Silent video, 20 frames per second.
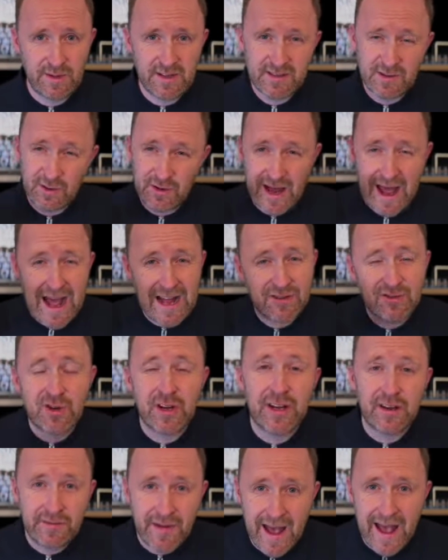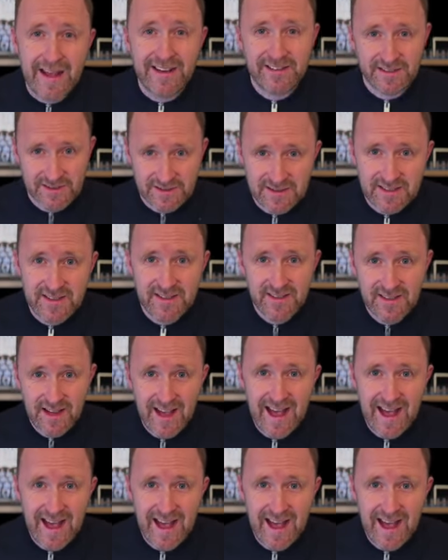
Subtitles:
He scored a hat-trick of headers